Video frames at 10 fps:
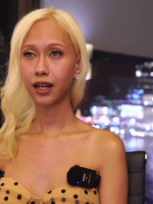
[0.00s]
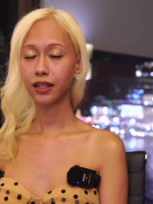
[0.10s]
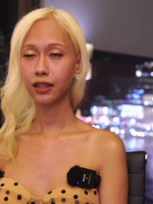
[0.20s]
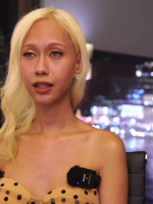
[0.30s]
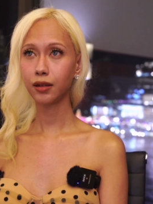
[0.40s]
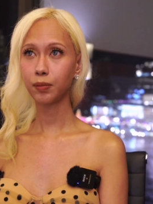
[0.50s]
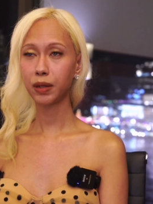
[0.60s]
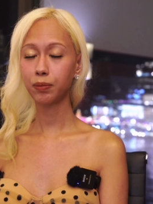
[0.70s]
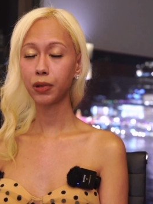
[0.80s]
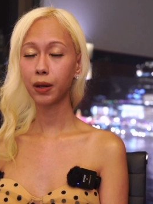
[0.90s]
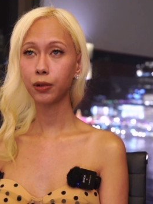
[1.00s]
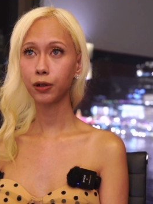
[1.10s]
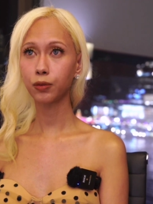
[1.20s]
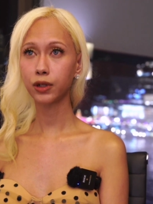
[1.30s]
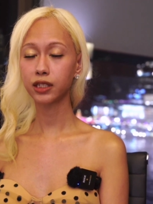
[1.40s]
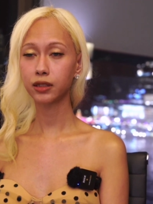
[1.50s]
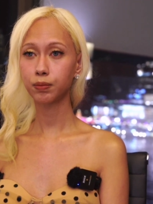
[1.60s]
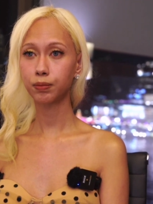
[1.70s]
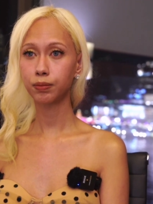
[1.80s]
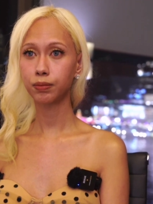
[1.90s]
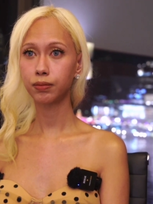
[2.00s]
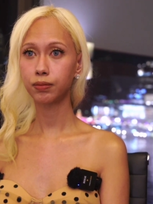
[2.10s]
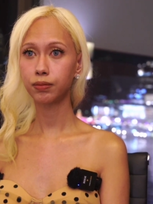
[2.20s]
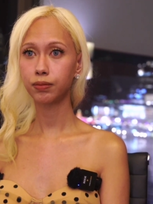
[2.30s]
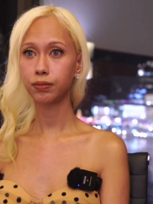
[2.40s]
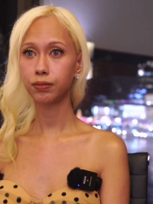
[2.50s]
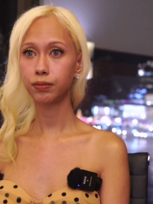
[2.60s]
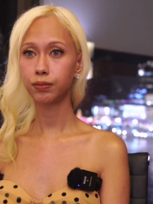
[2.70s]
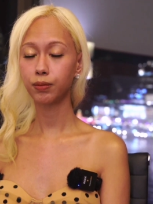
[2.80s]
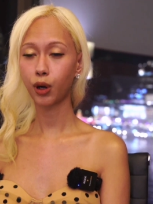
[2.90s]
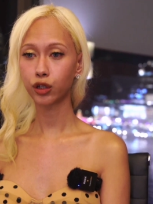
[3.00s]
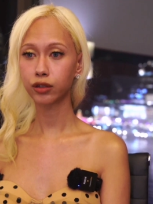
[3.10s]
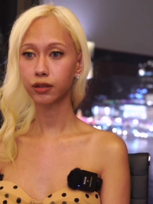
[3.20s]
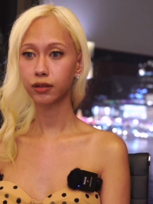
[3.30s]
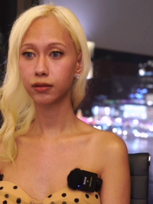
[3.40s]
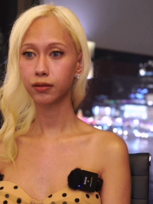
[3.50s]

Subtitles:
I think my bubble was busted,